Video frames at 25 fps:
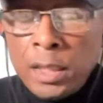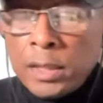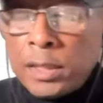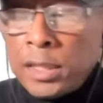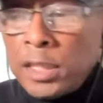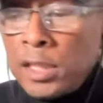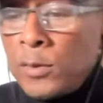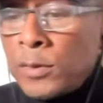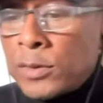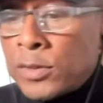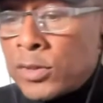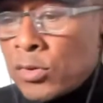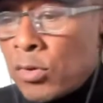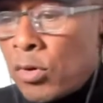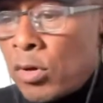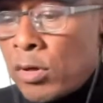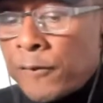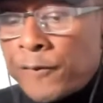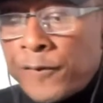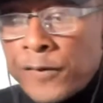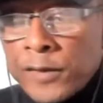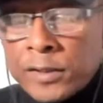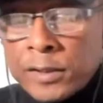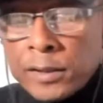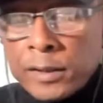dealing with
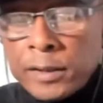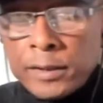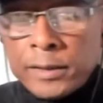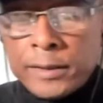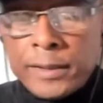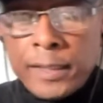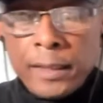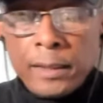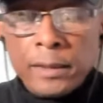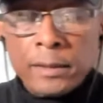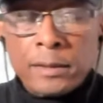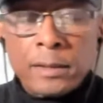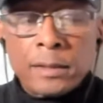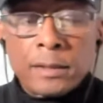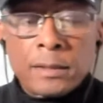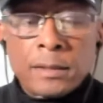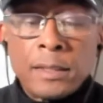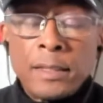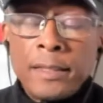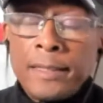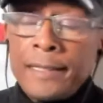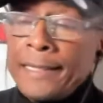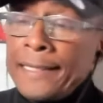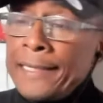artificial intelligence.